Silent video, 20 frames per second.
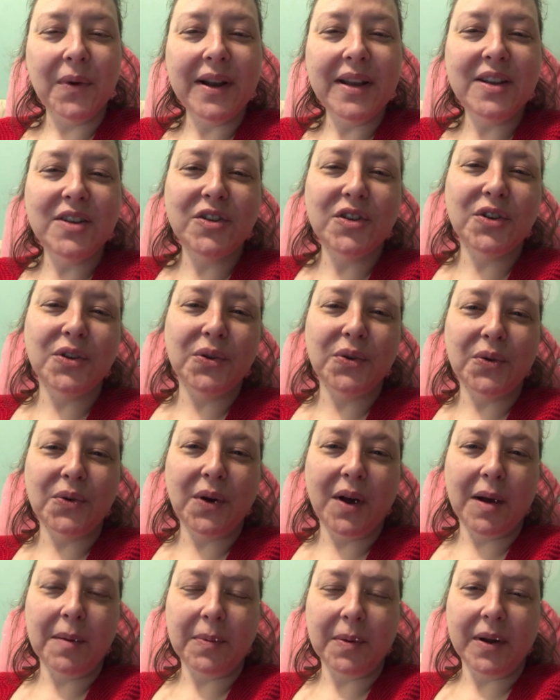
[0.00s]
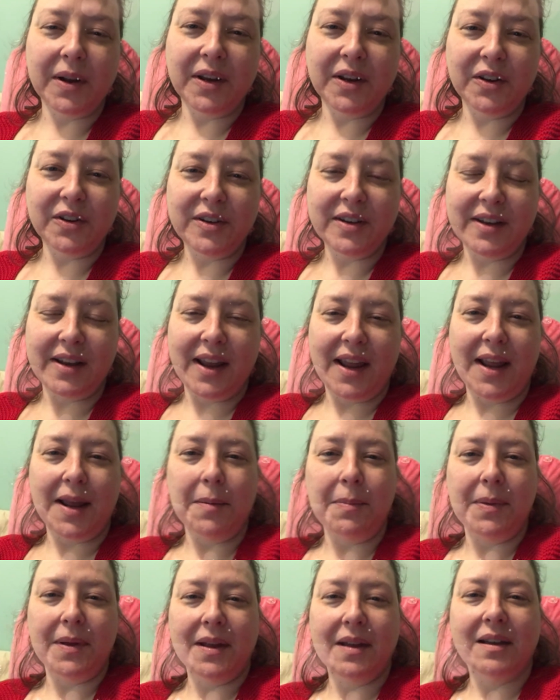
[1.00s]
wanted to hop on here
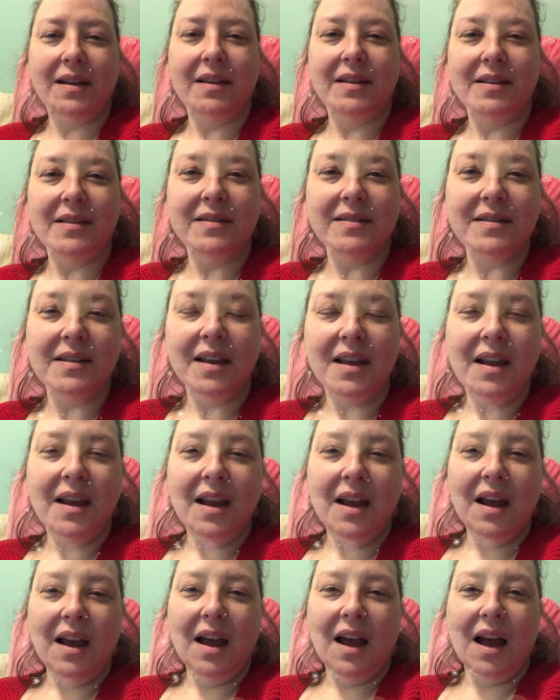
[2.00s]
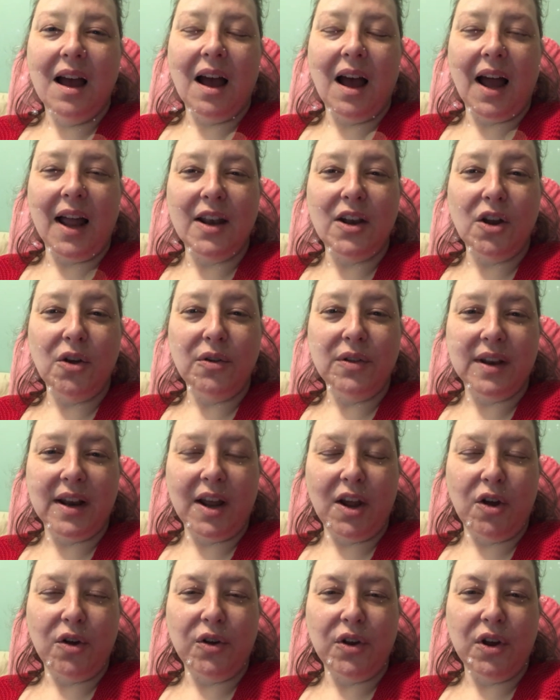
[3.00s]
today because I know that
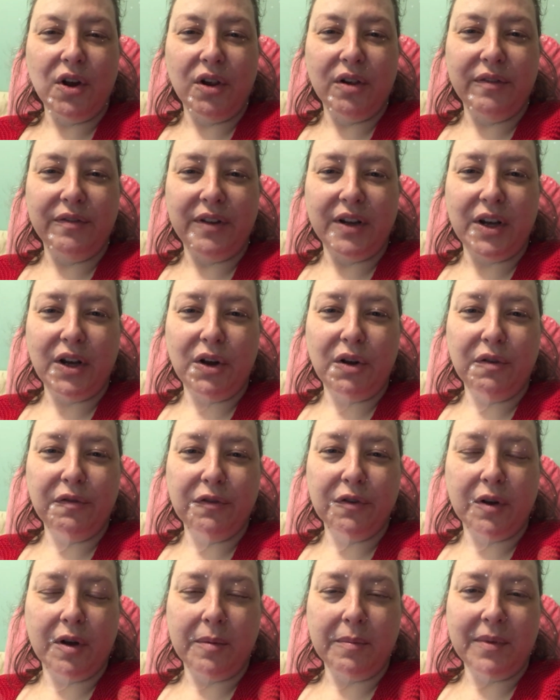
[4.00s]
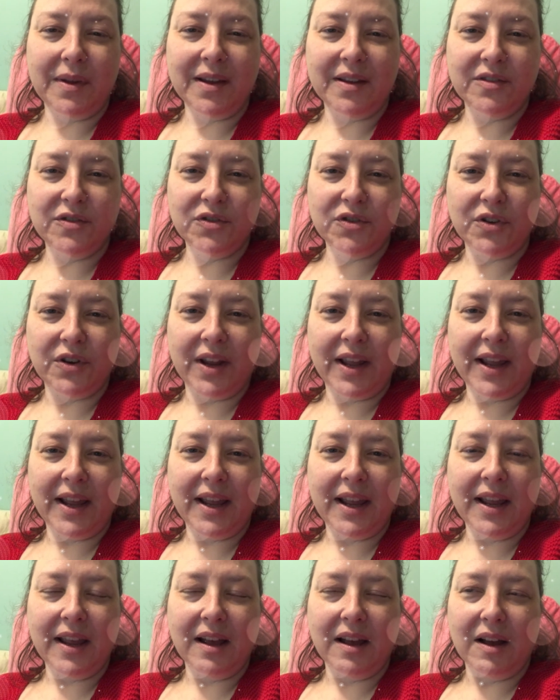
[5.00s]
I owe y'all a video from
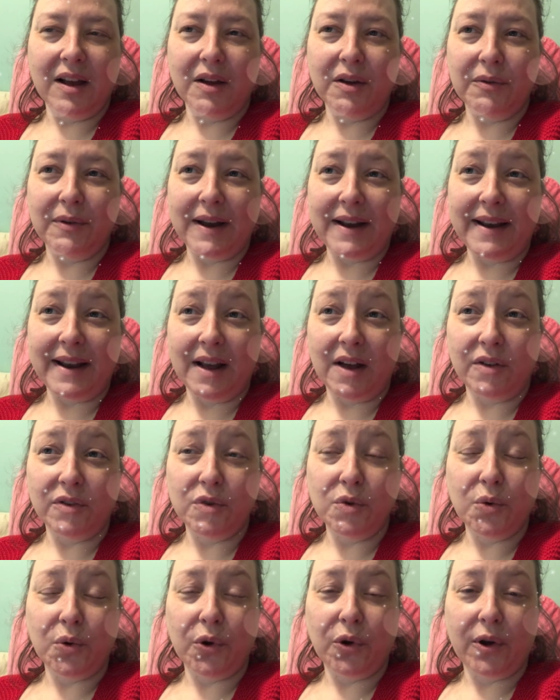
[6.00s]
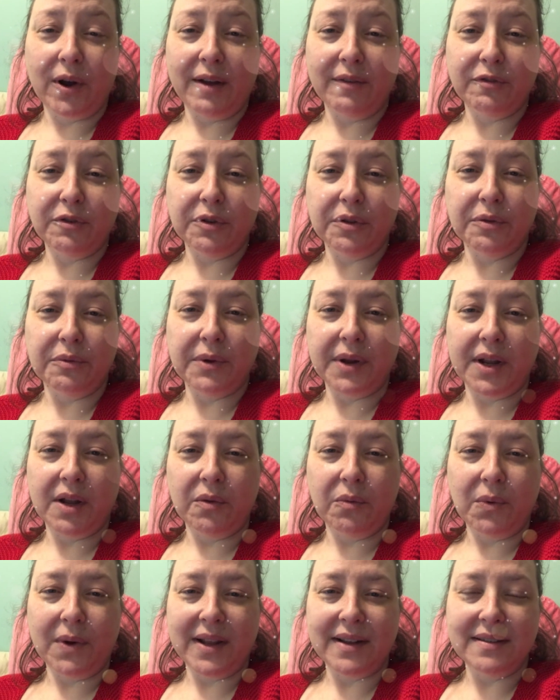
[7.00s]
yesterday. Right now it's 3:15
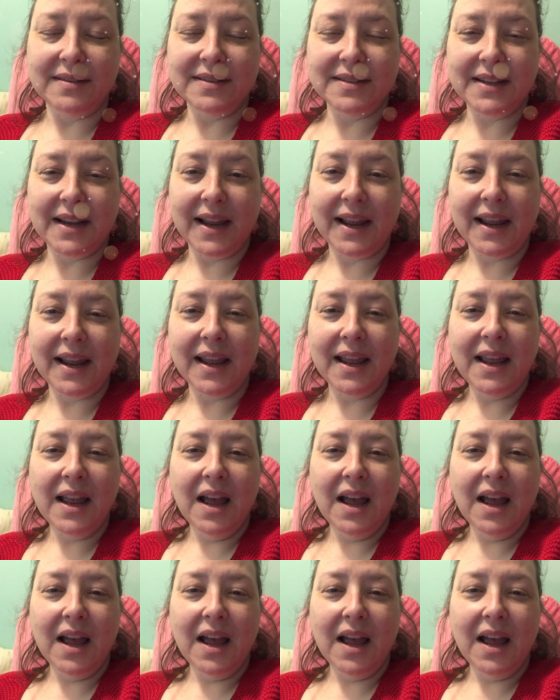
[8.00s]
on Wednesday.